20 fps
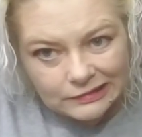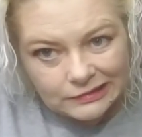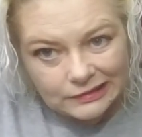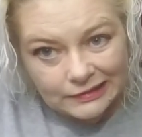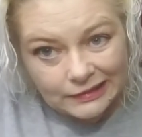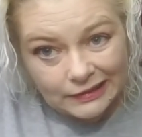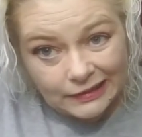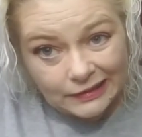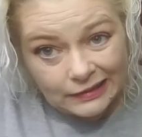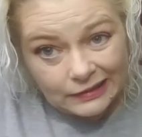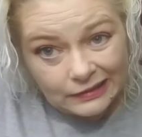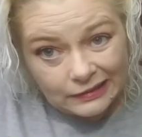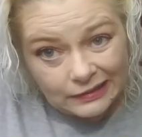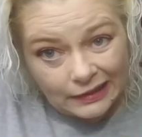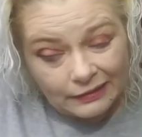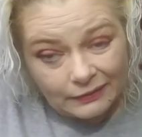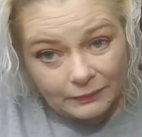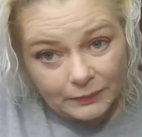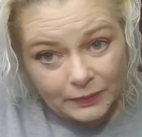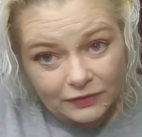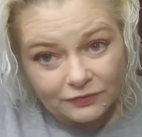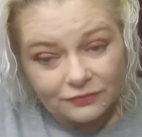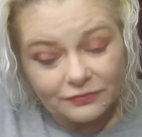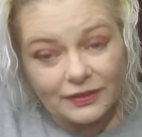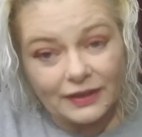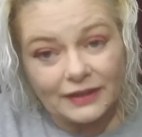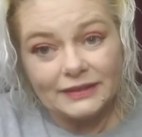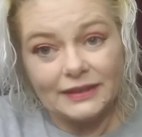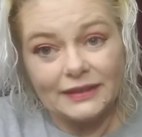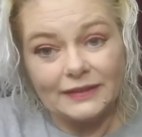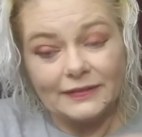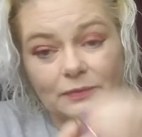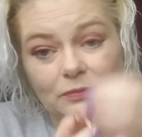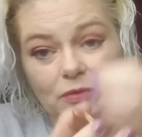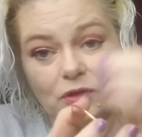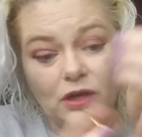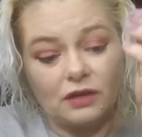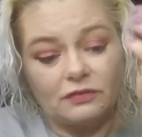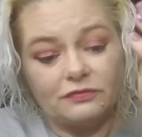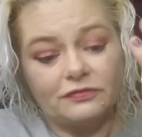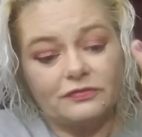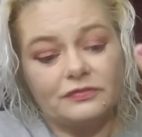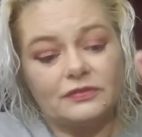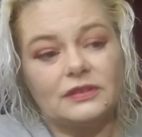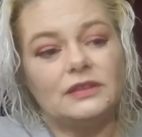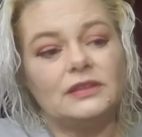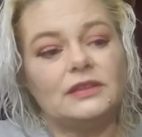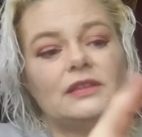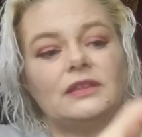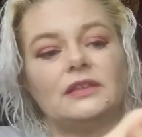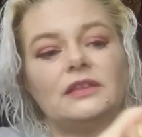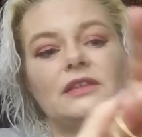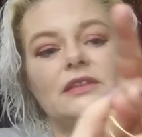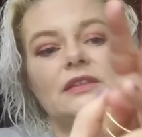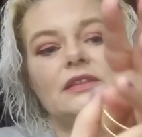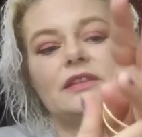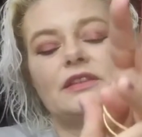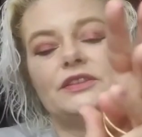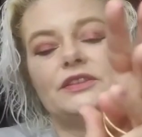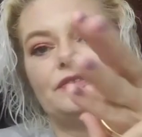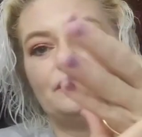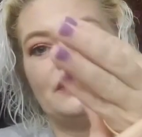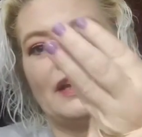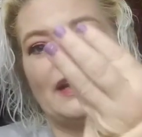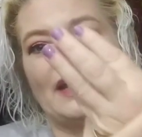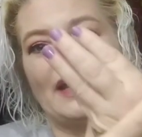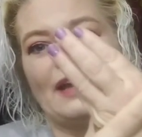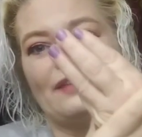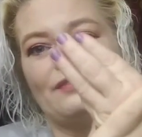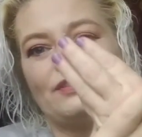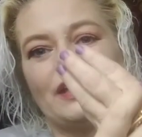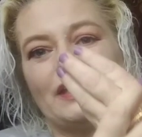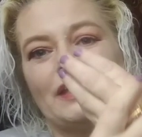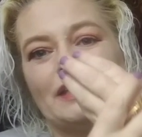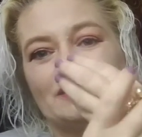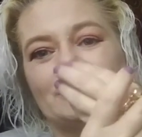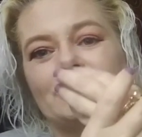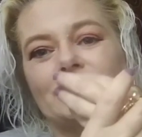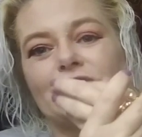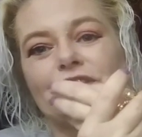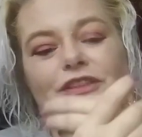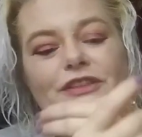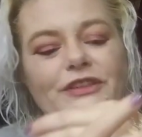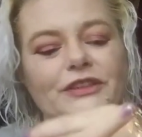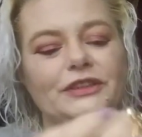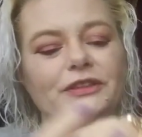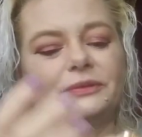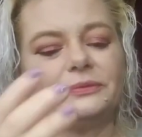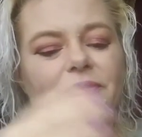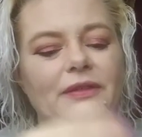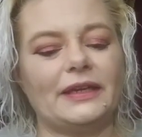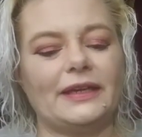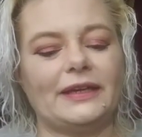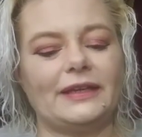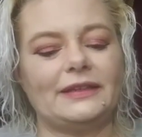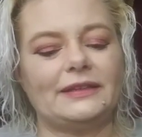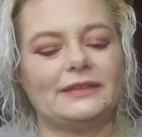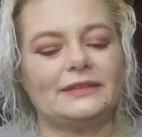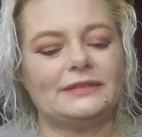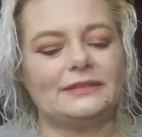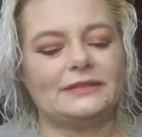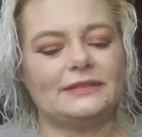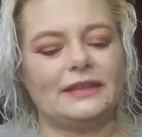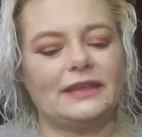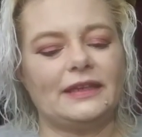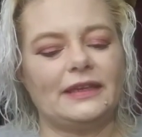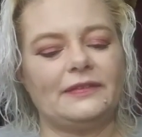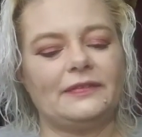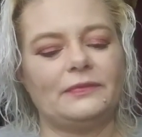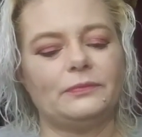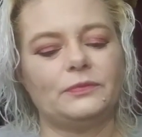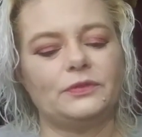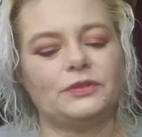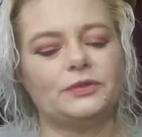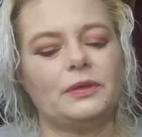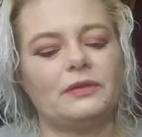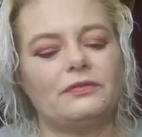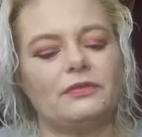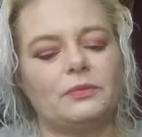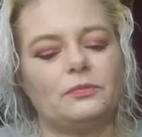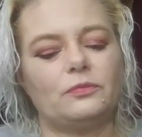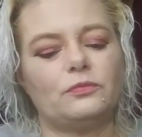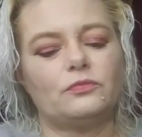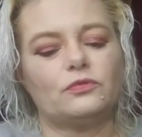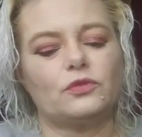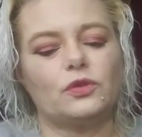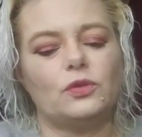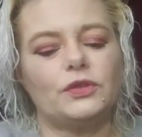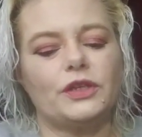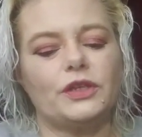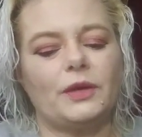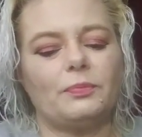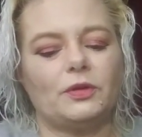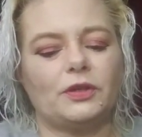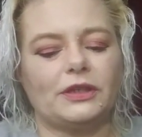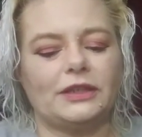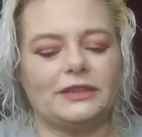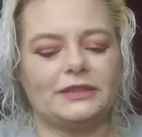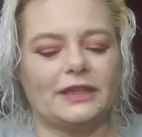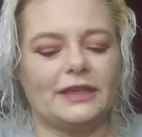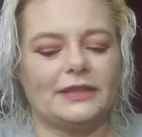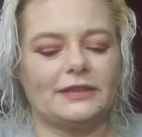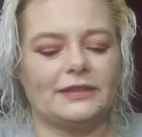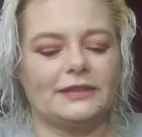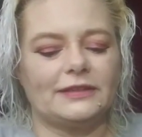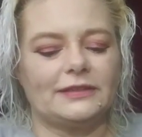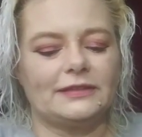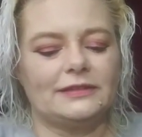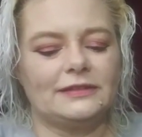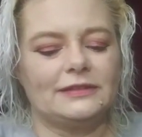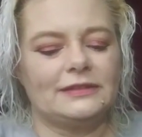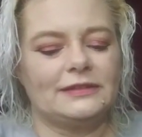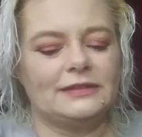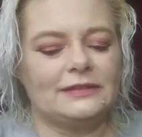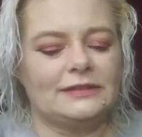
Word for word: And see, now I'm going to fight to get them off. Because you've got to have your hand just a certain way and two of them rolled up on each other.